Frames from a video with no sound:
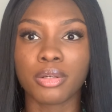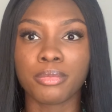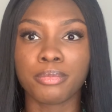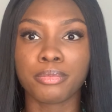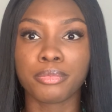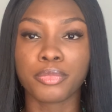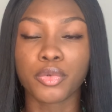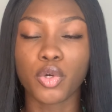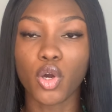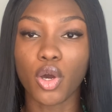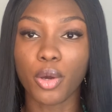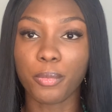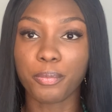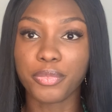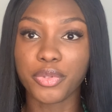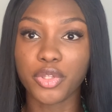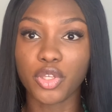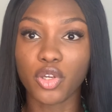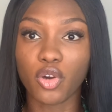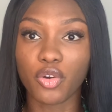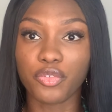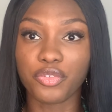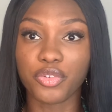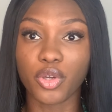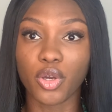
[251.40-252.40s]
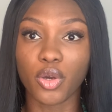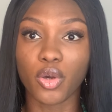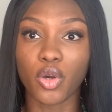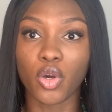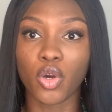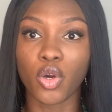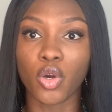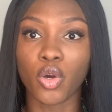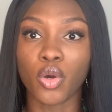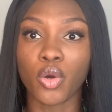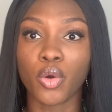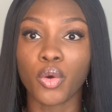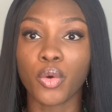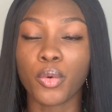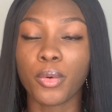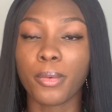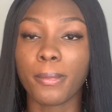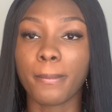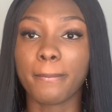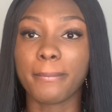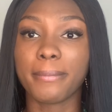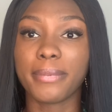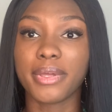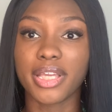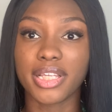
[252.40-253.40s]
copy of your
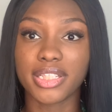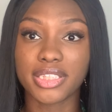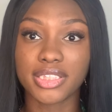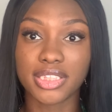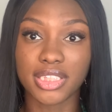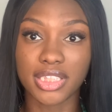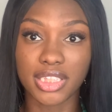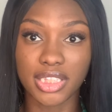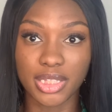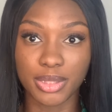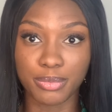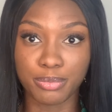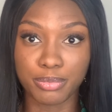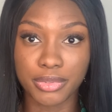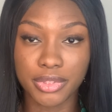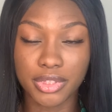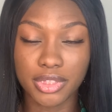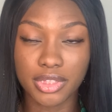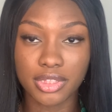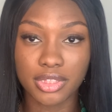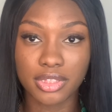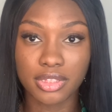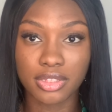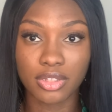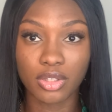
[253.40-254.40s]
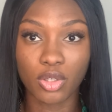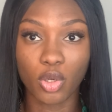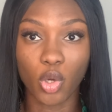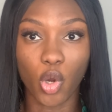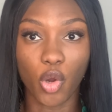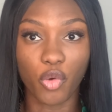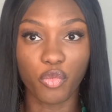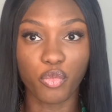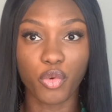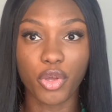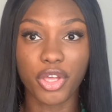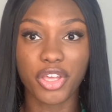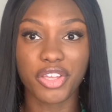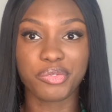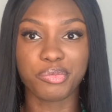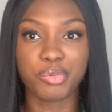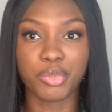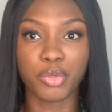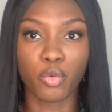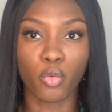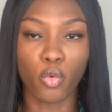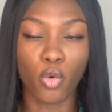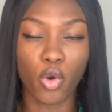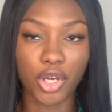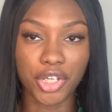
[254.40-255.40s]
pay slips of where you've
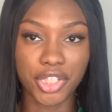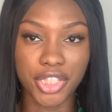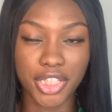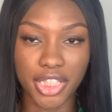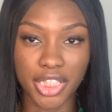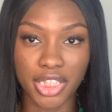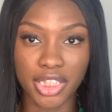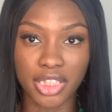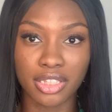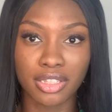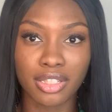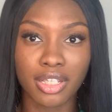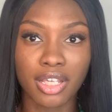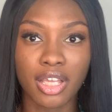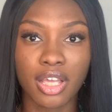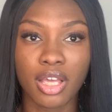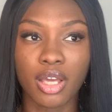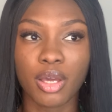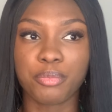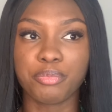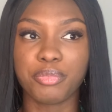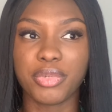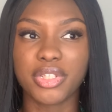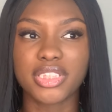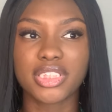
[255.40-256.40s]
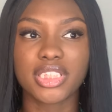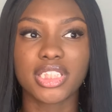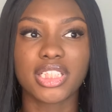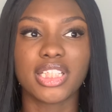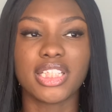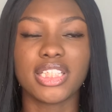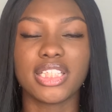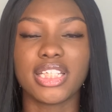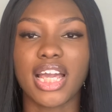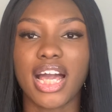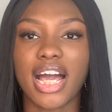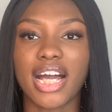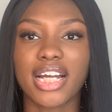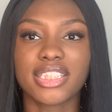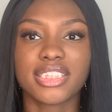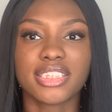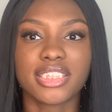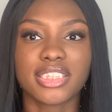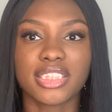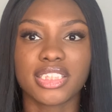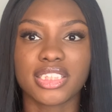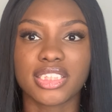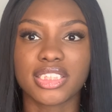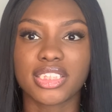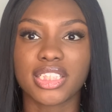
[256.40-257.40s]
been working. Basically, they're
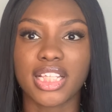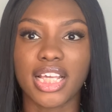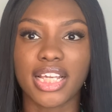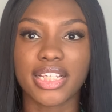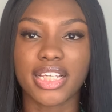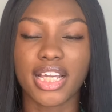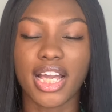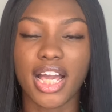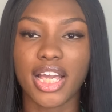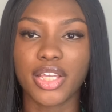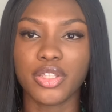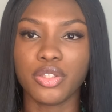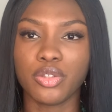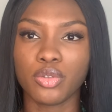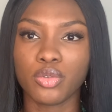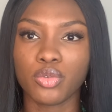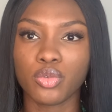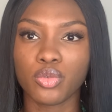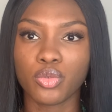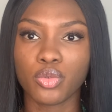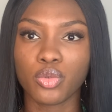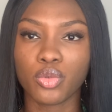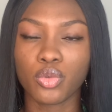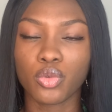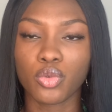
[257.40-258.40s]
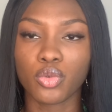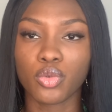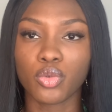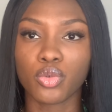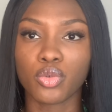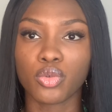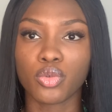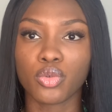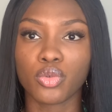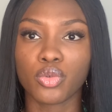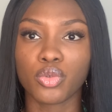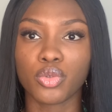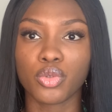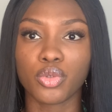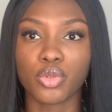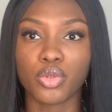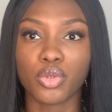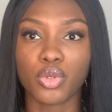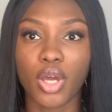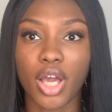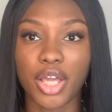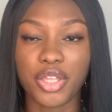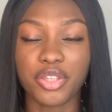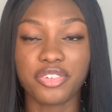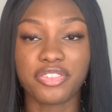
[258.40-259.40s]
asking this like, are you
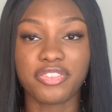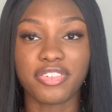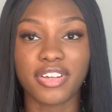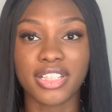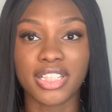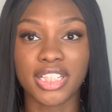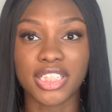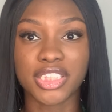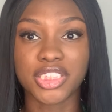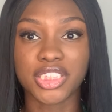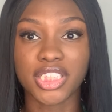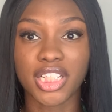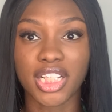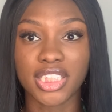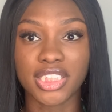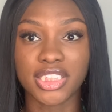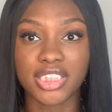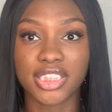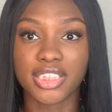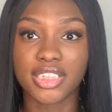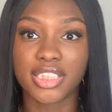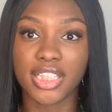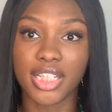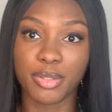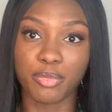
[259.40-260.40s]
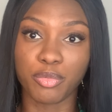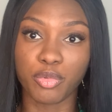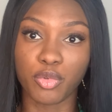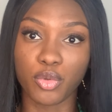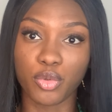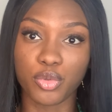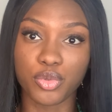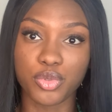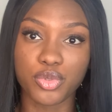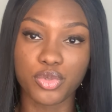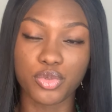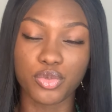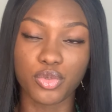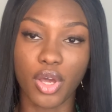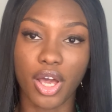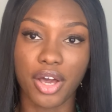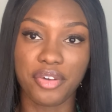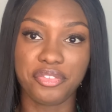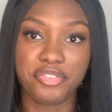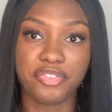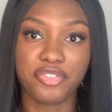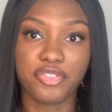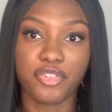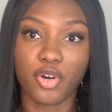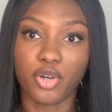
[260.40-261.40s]
financially stable to
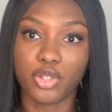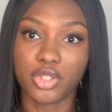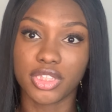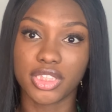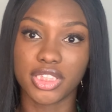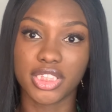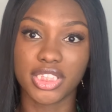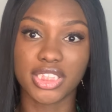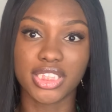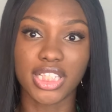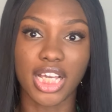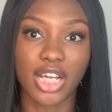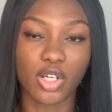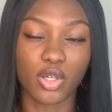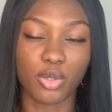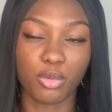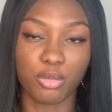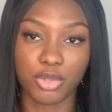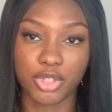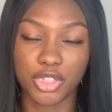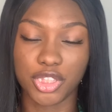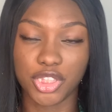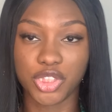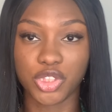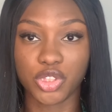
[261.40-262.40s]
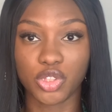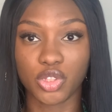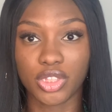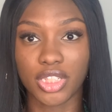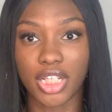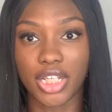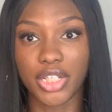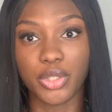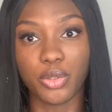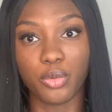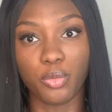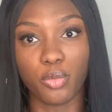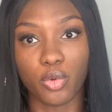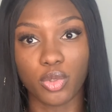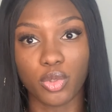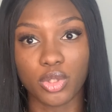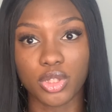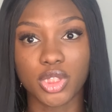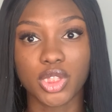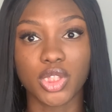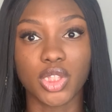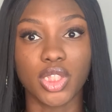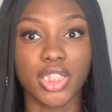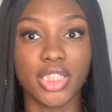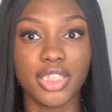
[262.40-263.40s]
afford this accommodation that you want
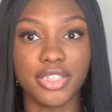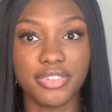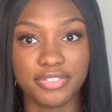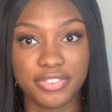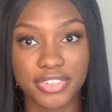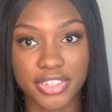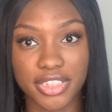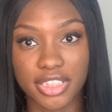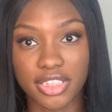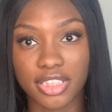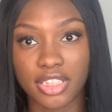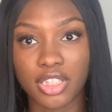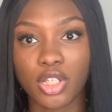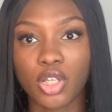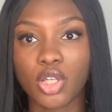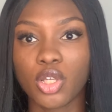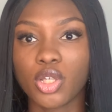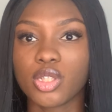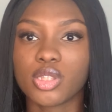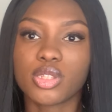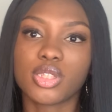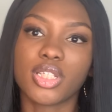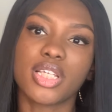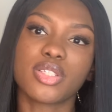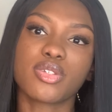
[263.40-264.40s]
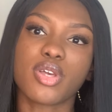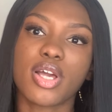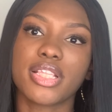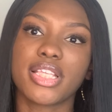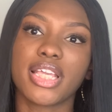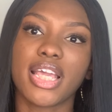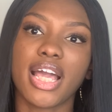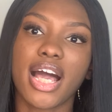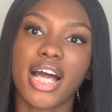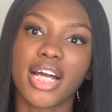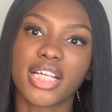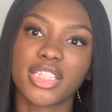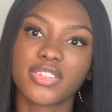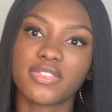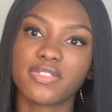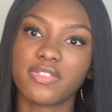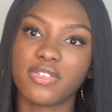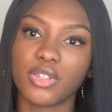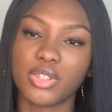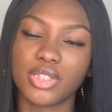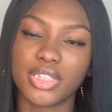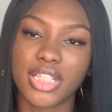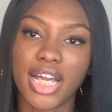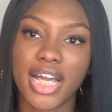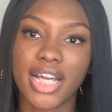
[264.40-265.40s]
to live in? So that's why they ask for
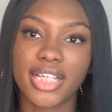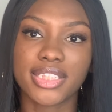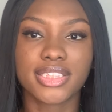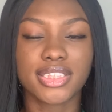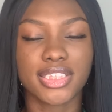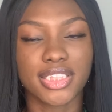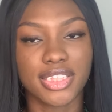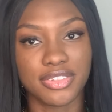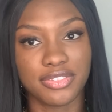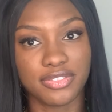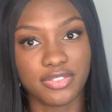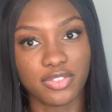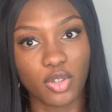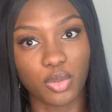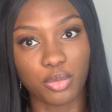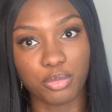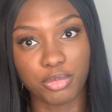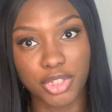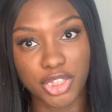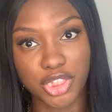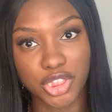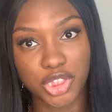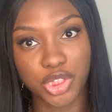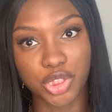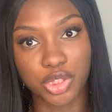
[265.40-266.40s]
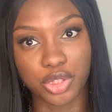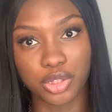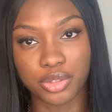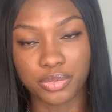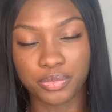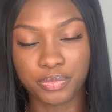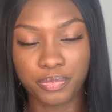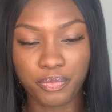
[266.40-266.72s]
that information.